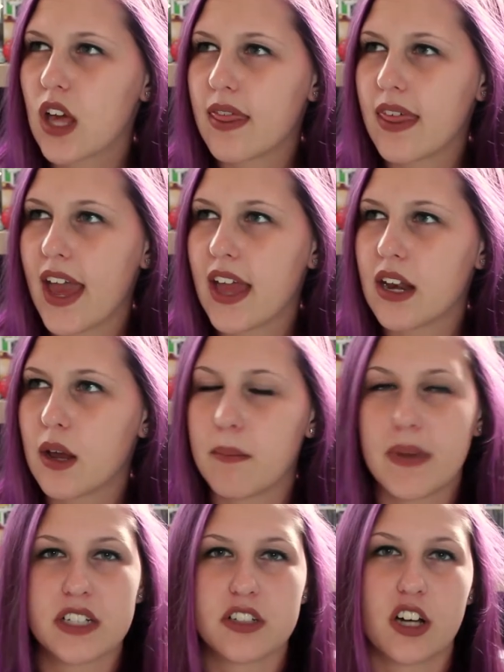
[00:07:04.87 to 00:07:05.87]
then
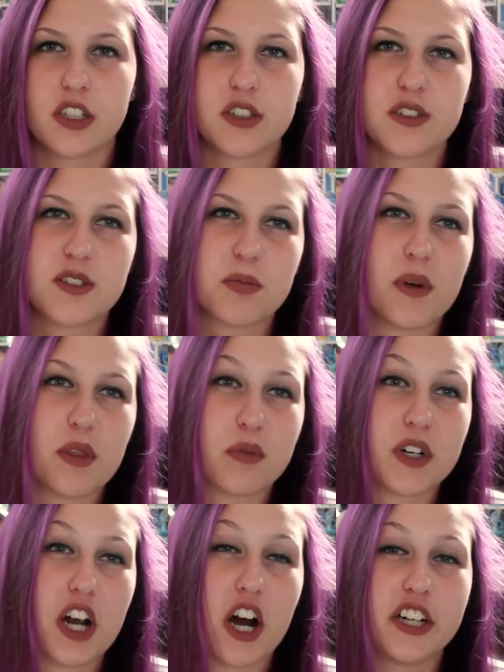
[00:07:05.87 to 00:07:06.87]
McDonald's with
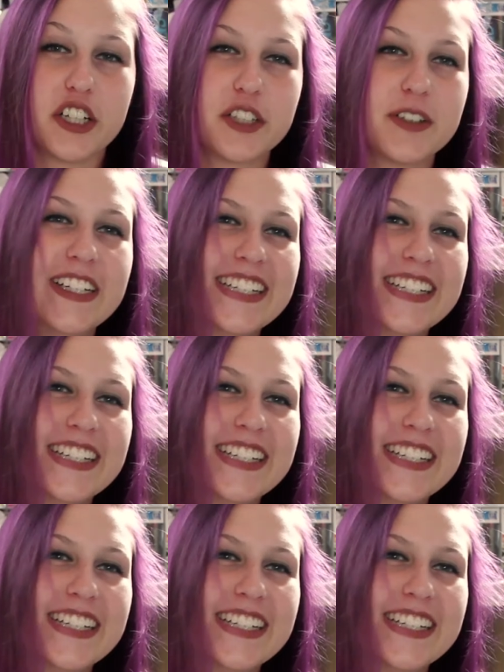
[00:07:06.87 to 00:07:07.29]
Ricardo.